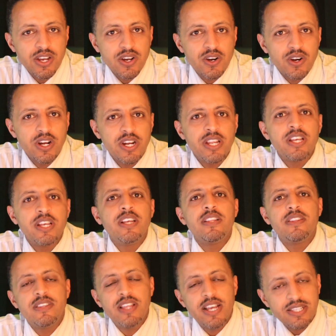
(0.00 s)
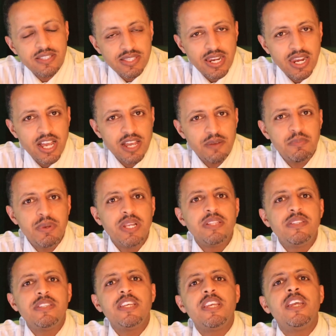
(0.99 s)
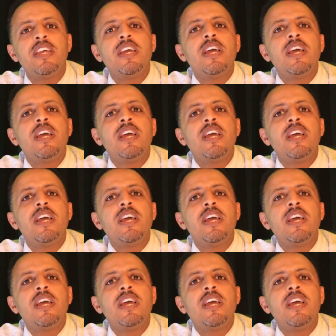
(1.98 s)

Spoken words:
card, that's a liability.